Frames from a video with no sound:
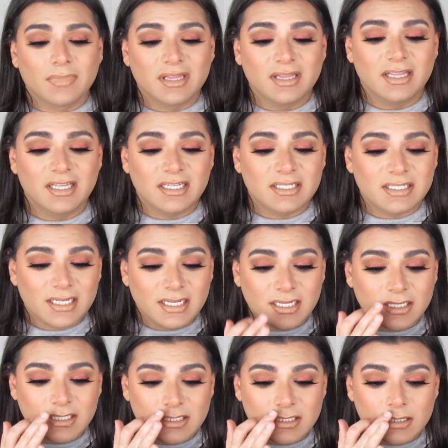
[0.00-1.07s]
This
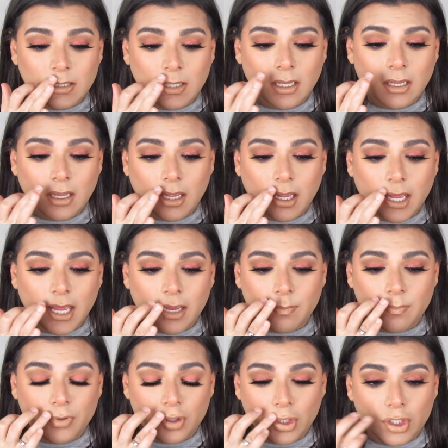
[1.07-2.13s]
is a
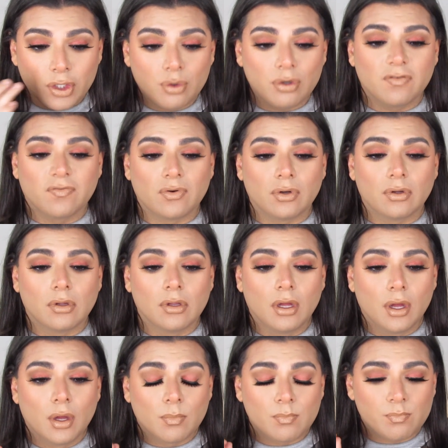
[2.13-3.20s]
beautiful,
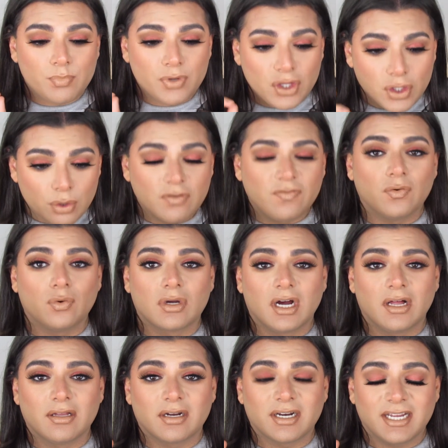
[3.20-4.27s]
beautiful
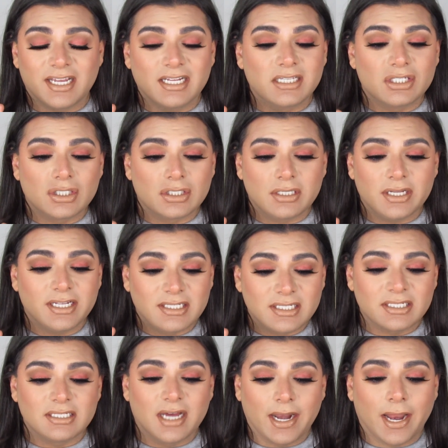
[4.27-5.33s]
color. It's
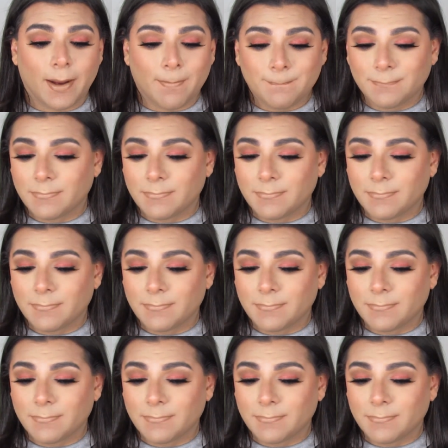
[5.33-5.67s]
stunning.